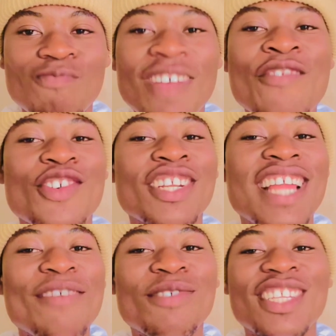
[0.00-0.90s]
I've already
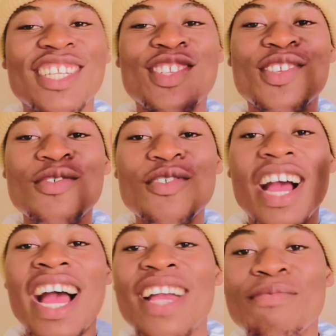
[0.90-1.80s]
uploaded 2.
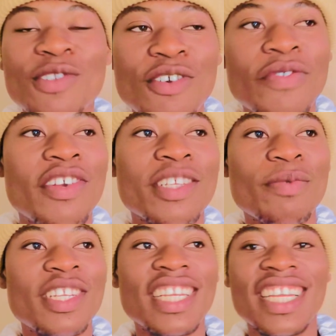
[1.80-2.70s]
I'm sorry for
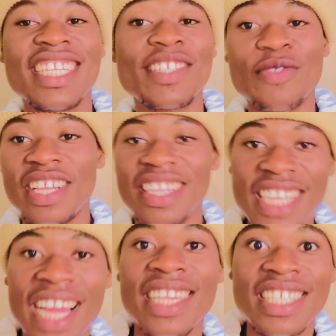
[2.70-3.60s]
responding late. Well,
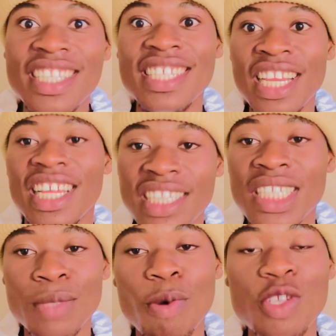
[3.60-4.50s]
yeah, this is a late
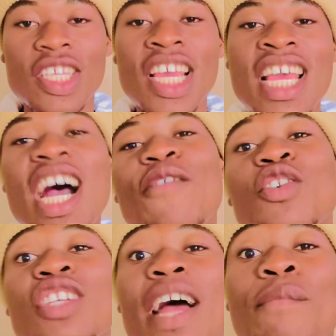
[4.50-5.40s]
response. I've
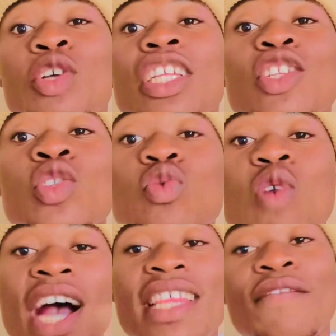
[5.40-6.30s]
already uploaded 2
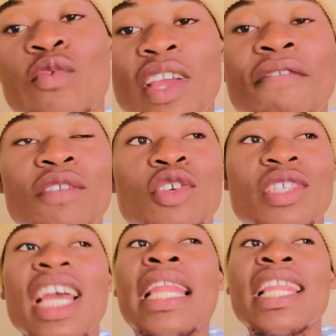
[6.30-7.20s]
other wave videos
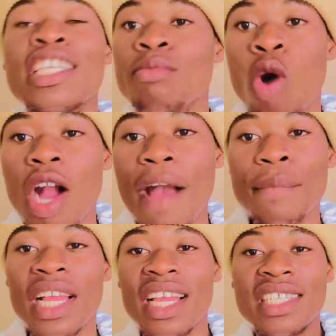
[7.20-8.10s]
and there's more
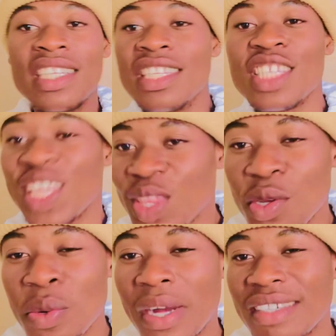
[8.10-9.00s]
coming. I guess this is the
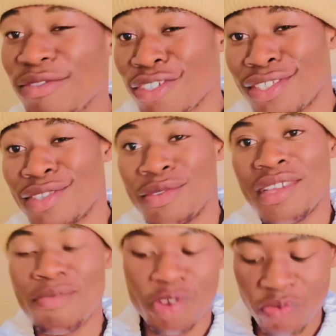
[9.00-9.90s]
3rd one because it's also
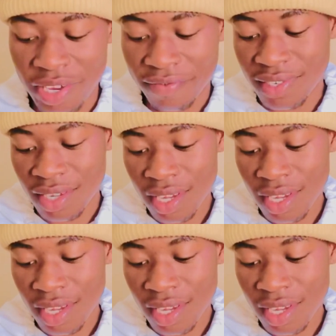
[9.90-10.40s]
about waves.